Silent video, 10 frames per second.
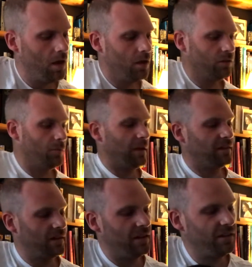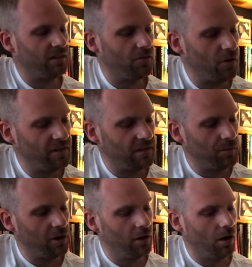so basically this is a very
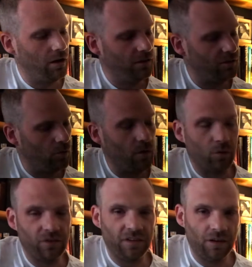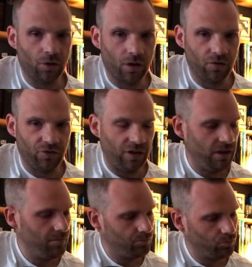similar line. So we're sitting on our
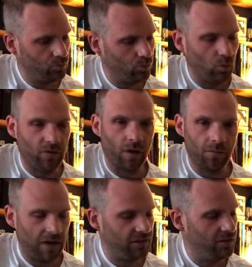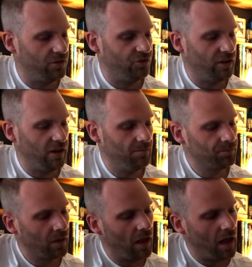G, we've come back to the G,
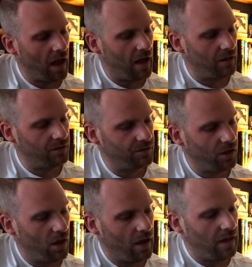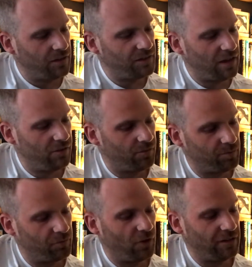and instead of
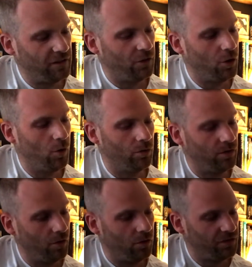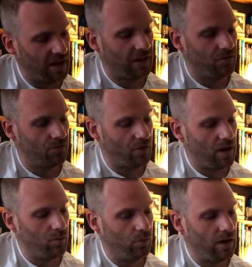fretting the note on the second
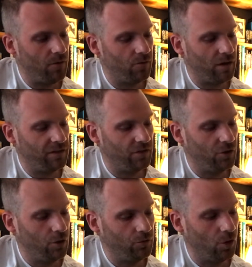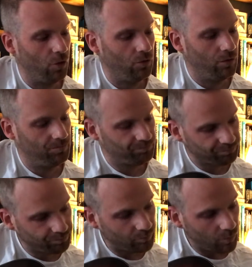fret, we're now fretting the note on
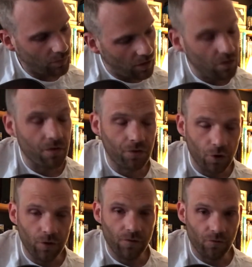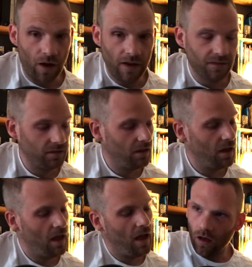the third fret.
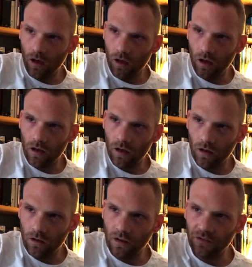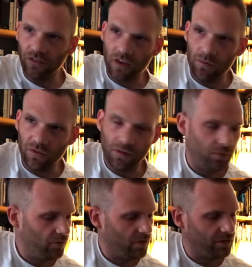Let's just keep it
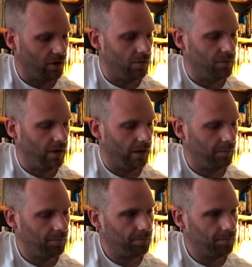simple for the time being.